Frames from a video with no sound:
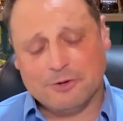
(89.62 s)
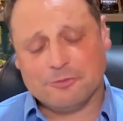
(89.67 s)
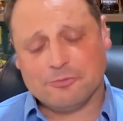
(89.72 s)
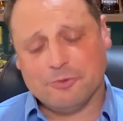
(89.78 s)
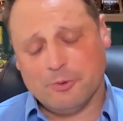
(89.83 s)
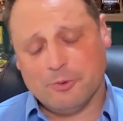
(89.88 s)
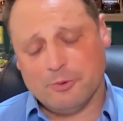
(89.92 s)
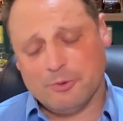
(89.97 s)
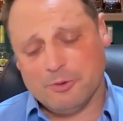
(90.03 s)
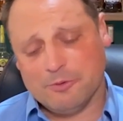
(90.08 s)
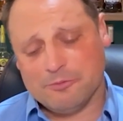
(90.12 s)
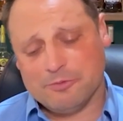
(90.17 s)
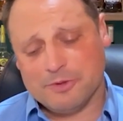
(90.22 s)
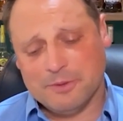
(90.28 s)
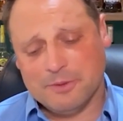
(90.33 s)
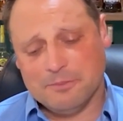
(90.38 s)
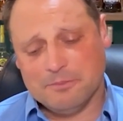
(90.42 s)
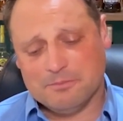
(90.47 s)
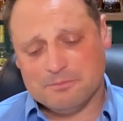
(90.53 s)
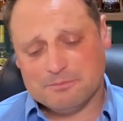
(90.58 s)
photo of
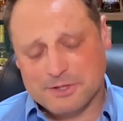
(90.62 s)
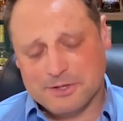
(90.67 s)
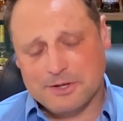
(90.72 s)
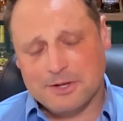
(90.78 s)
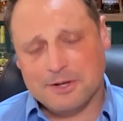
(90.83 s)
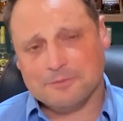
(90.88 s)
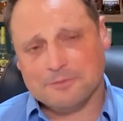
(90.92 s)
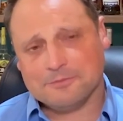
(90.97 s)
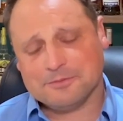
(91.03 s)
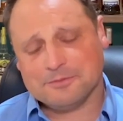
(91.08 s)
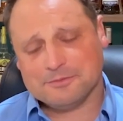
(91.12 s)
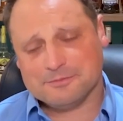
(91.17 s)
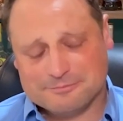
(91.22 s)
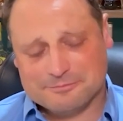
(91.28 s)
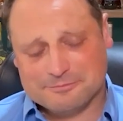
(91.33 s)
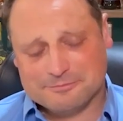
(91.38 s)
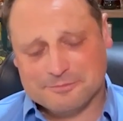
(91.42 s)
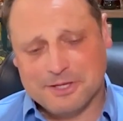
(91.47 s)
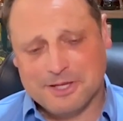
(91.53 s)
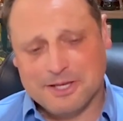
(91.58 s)
him off
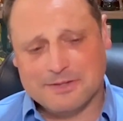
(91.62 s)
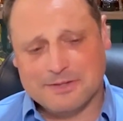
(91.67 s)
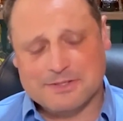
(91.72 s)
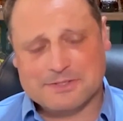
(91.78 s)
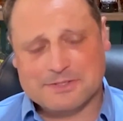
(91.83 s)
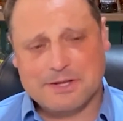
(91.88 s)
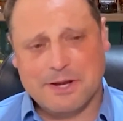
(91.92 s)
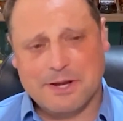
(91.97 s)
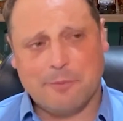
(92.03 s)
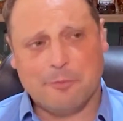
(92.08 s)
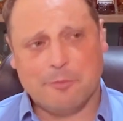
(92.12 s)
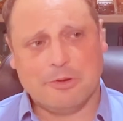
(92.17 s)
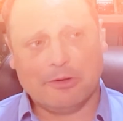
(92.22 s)
behind this camera.